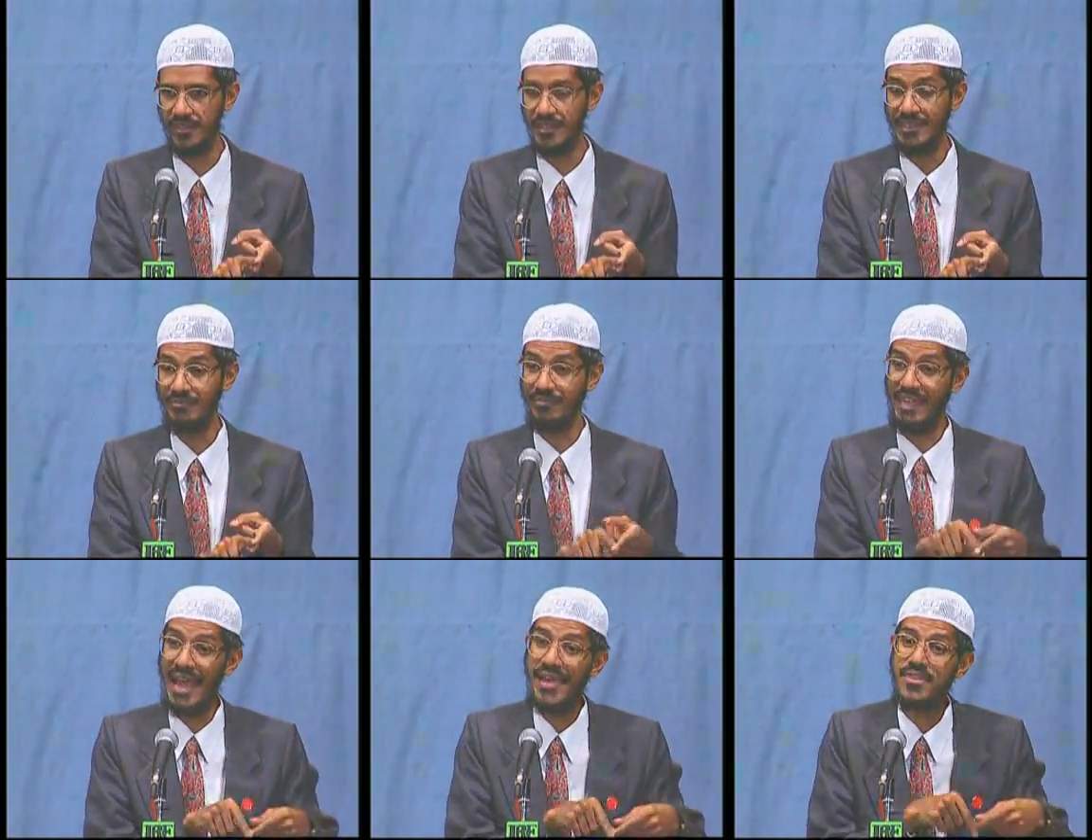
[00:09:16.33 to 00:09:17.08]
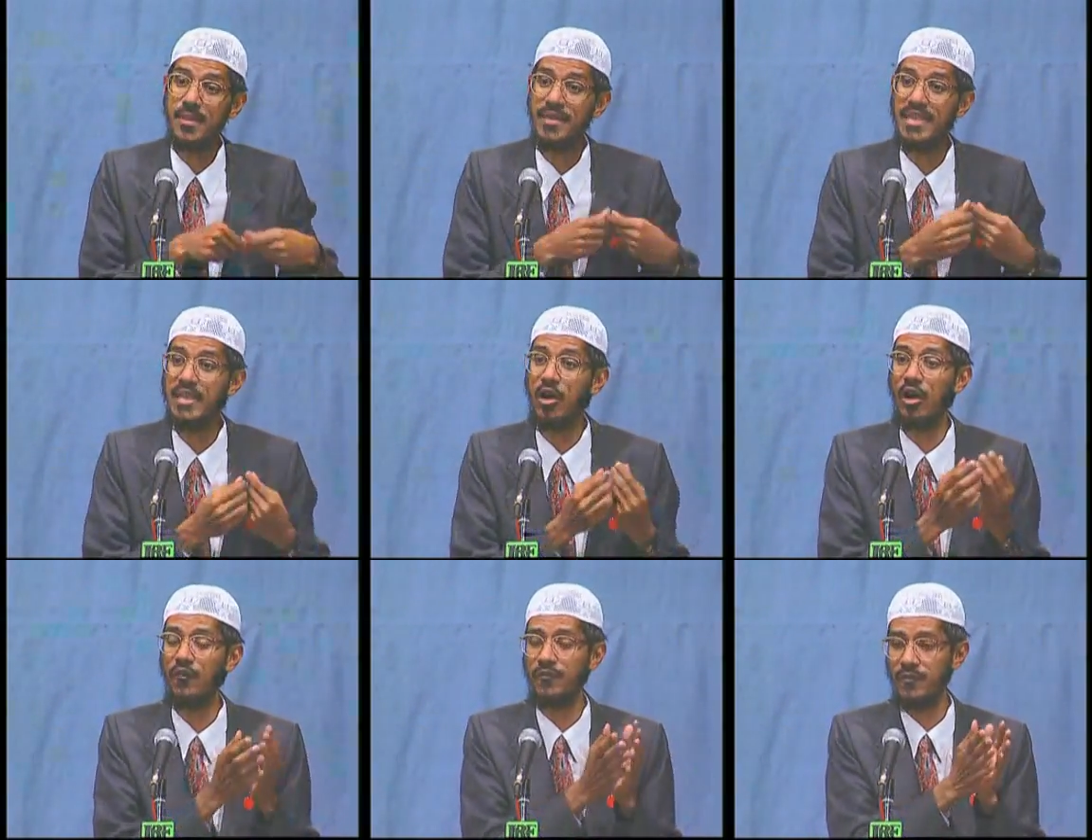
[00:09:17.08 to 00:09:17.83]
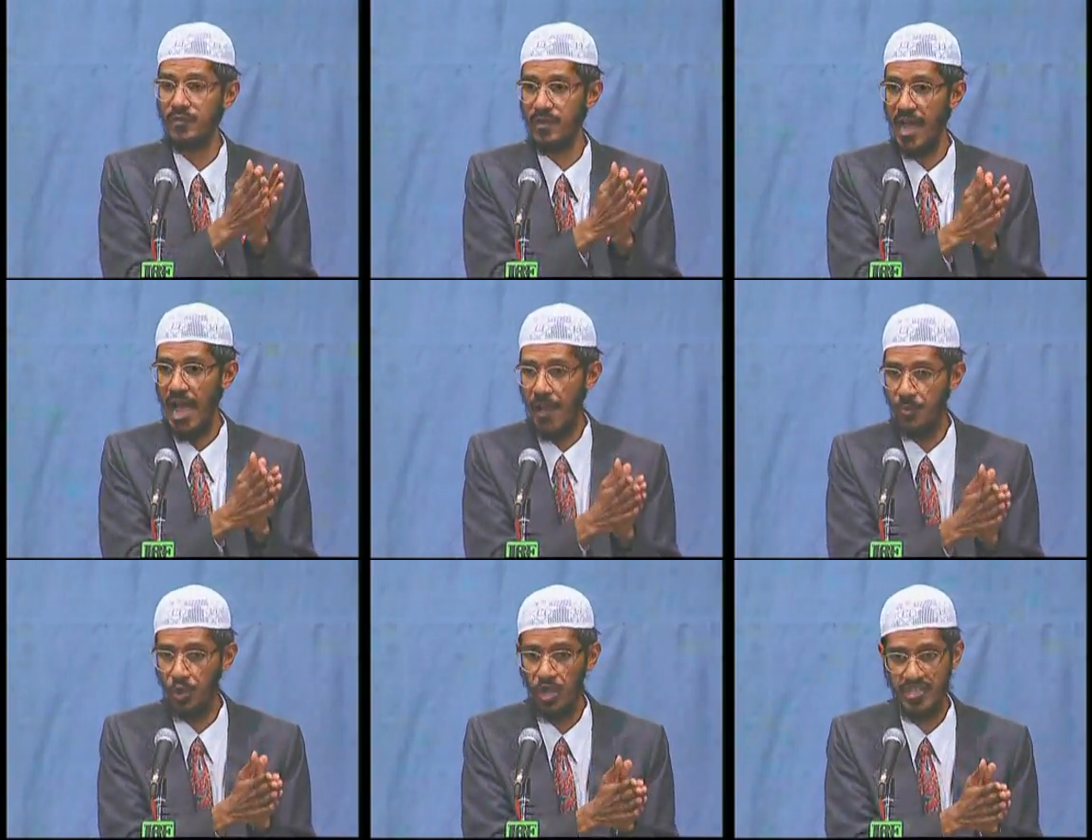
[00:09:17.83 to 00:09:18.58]
that's the meaning of
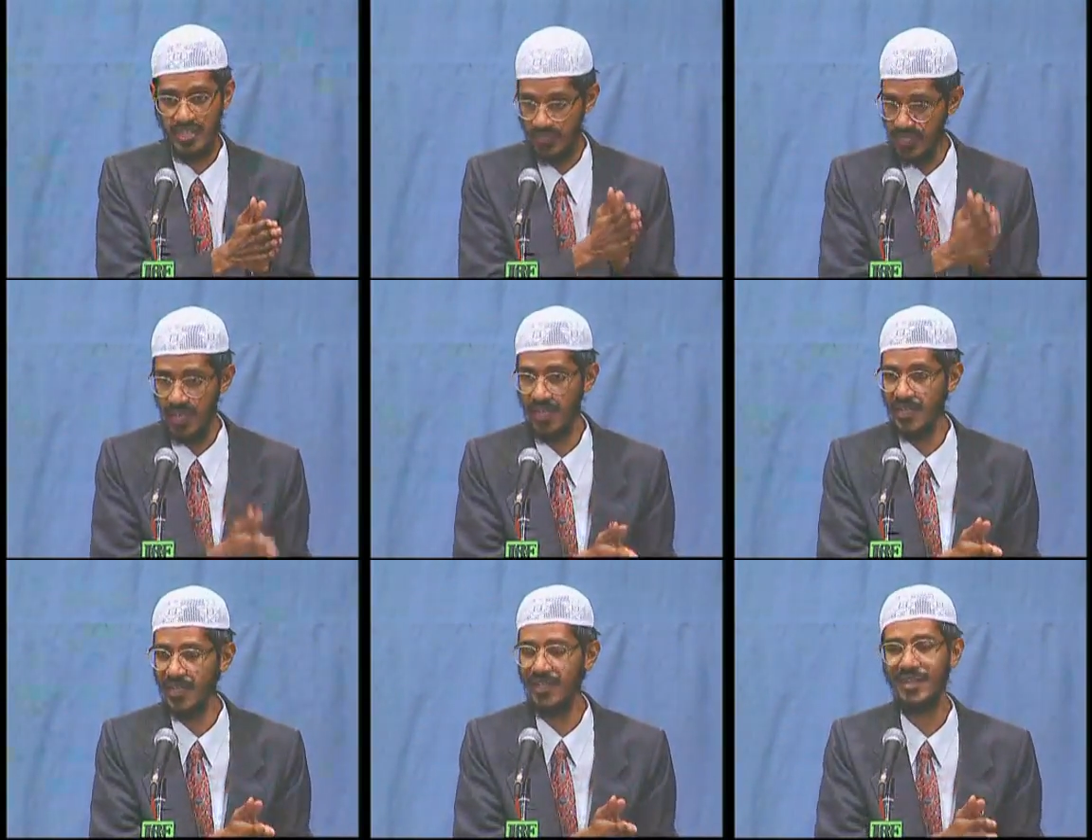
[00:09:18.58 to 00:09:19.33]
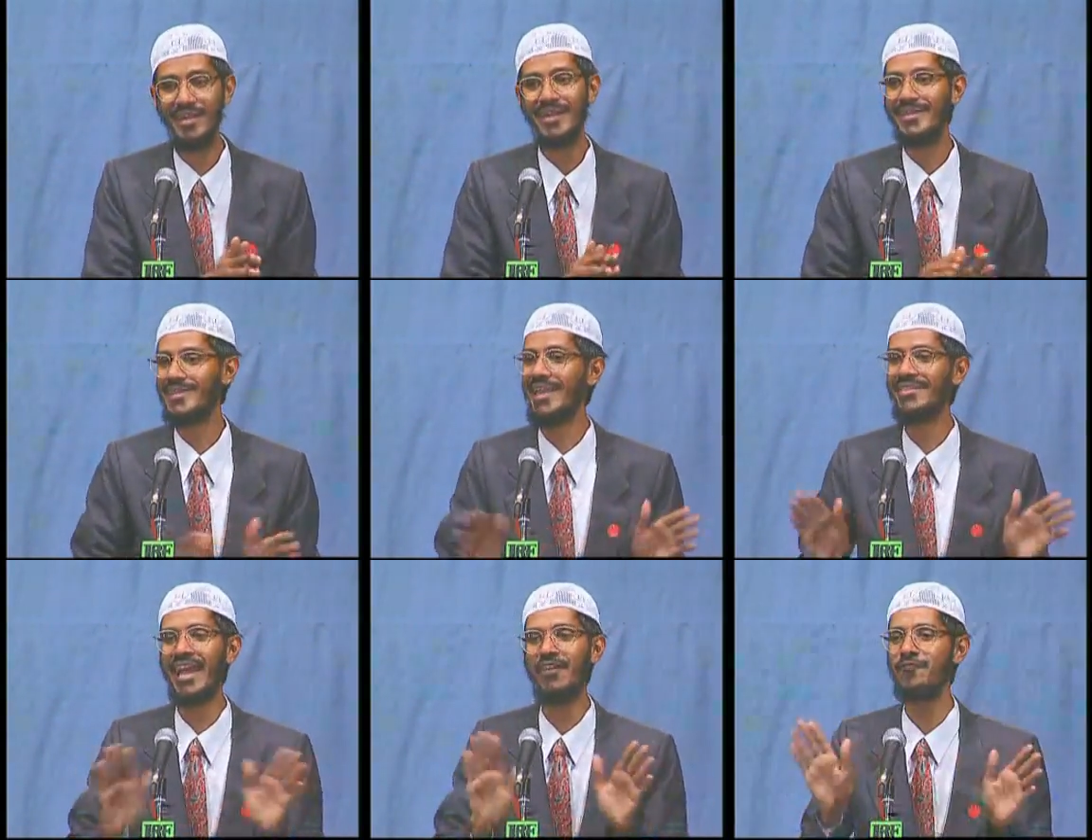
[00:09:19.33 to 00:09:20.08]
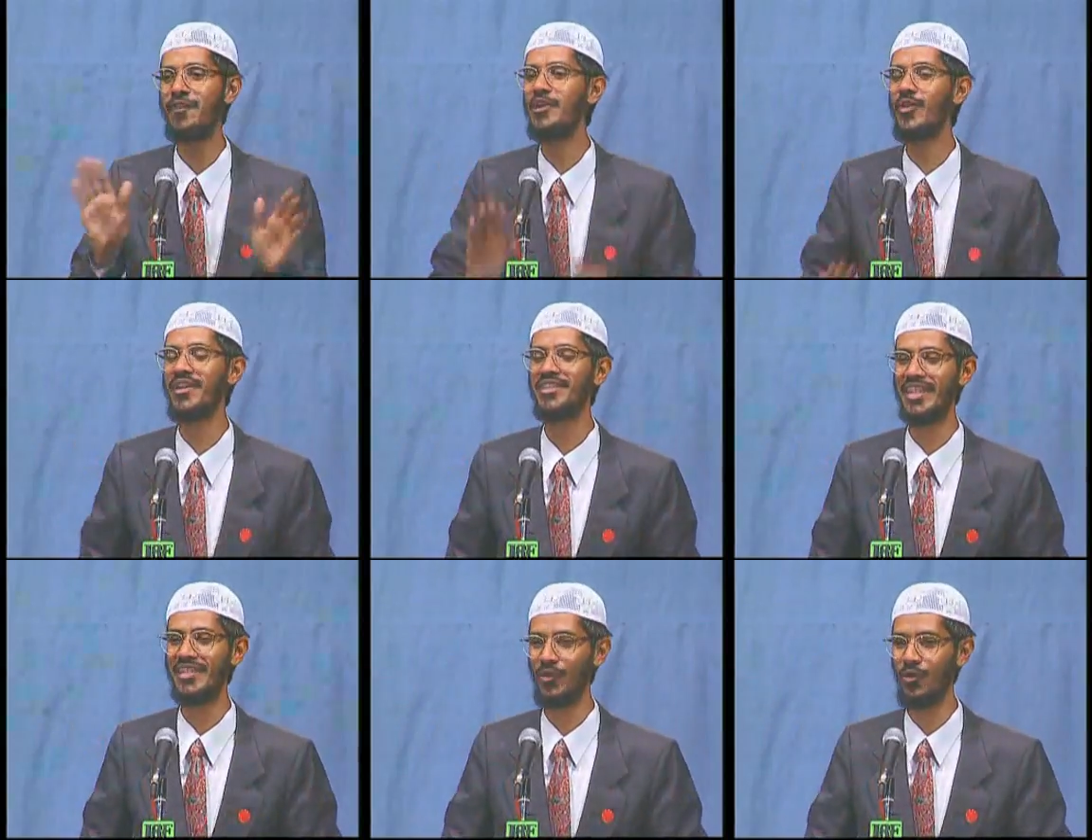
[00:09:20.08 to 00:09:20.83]
abrogation theory, then they have failed to
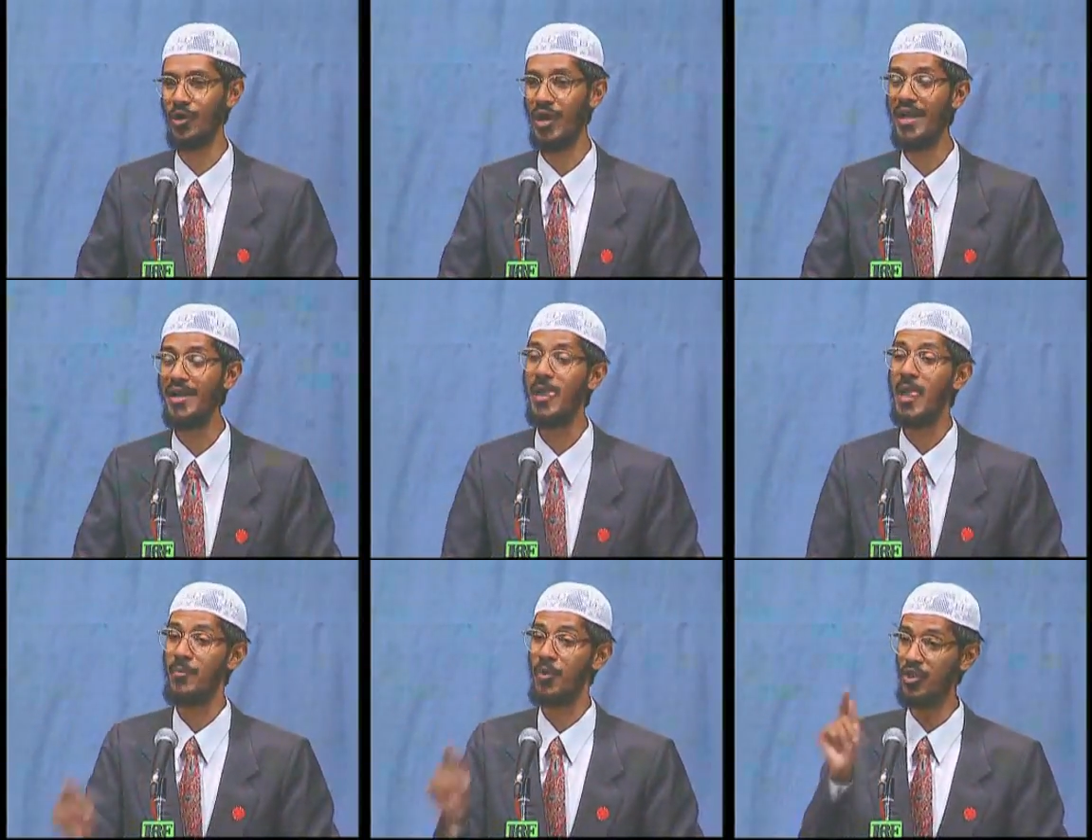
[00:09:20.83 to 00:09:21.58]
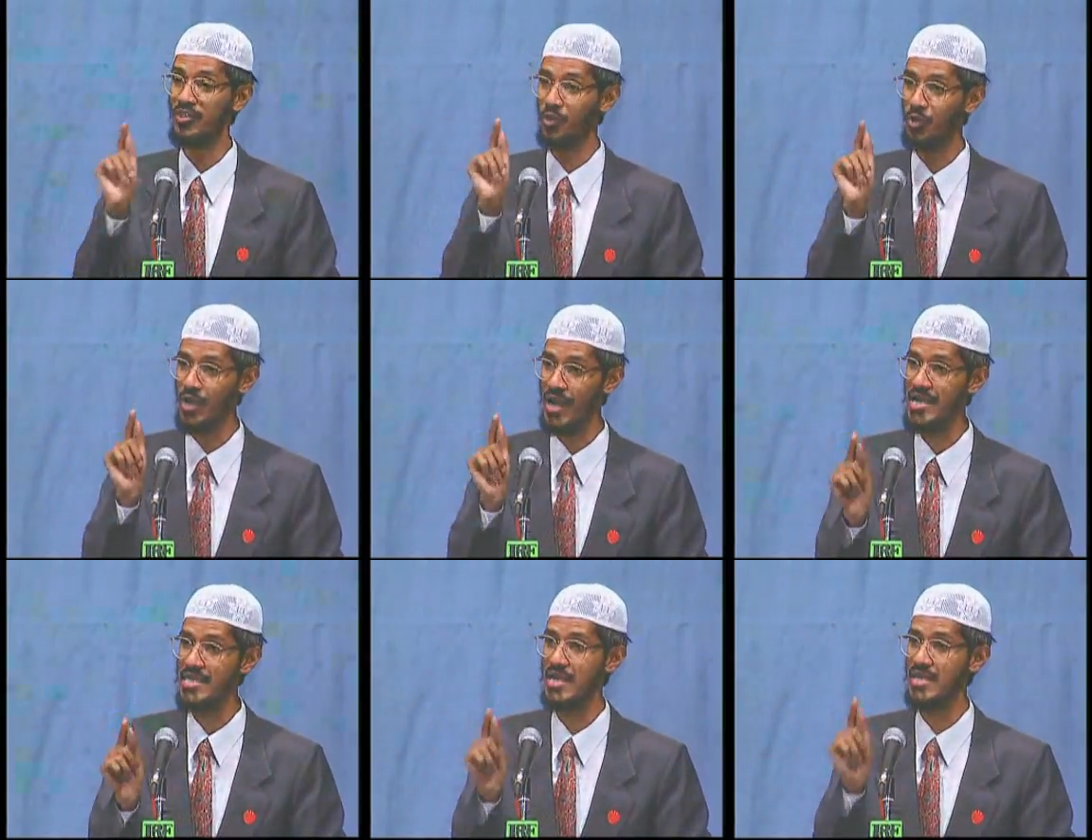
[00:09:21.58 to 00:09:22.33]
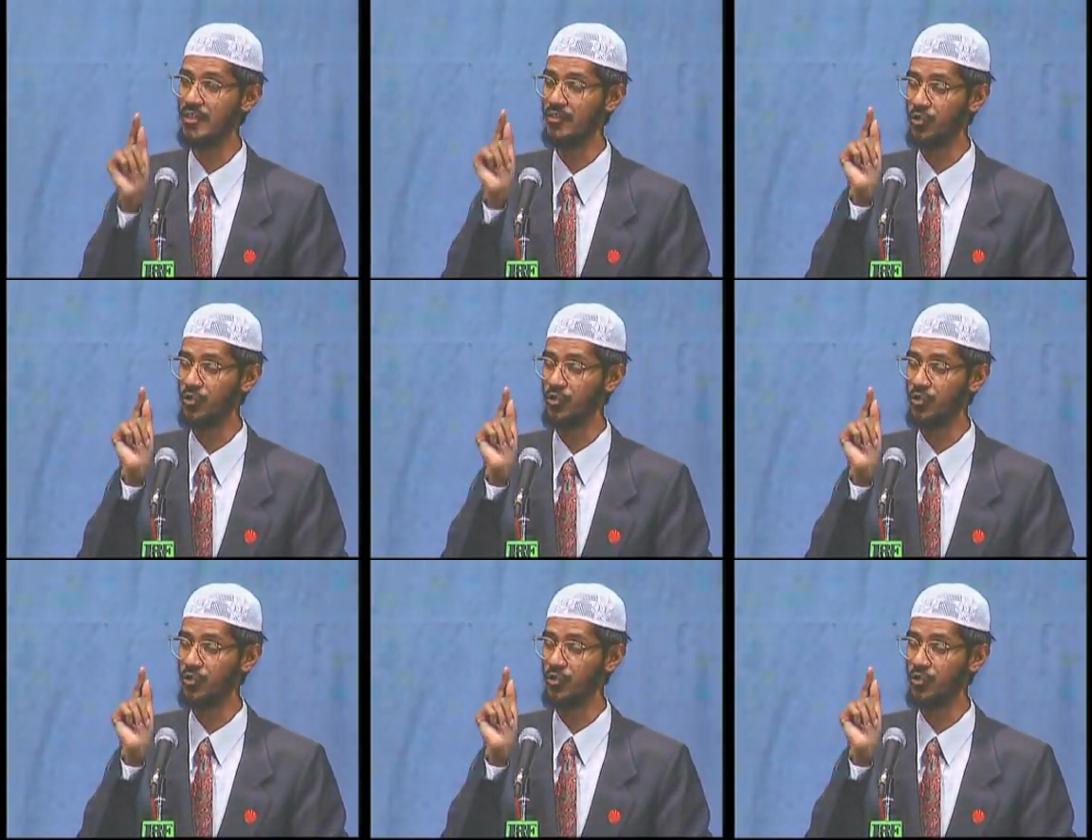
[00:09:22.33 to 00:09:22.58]
understand the Quran, because the Quran says in Surah